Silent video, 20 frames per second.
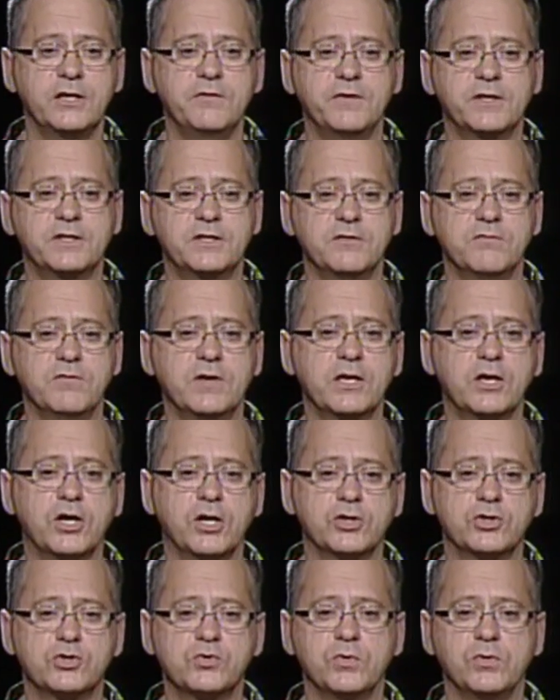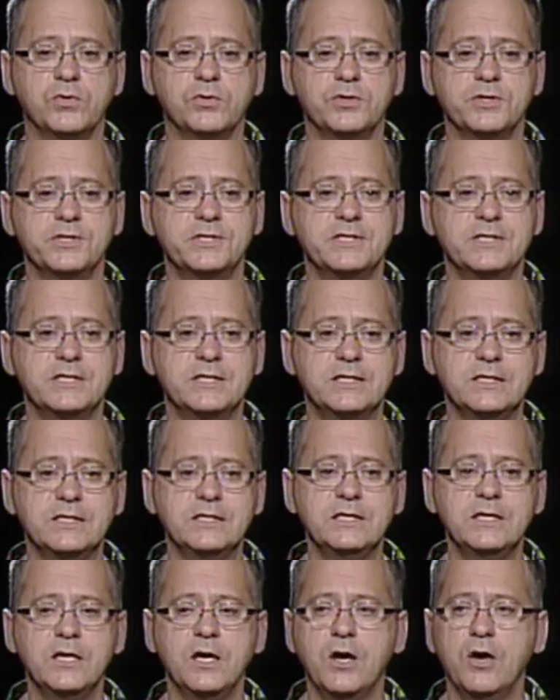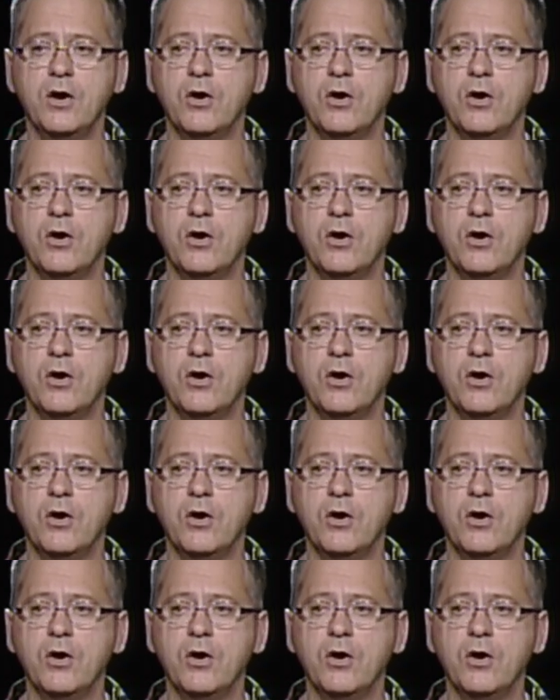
effectively control the city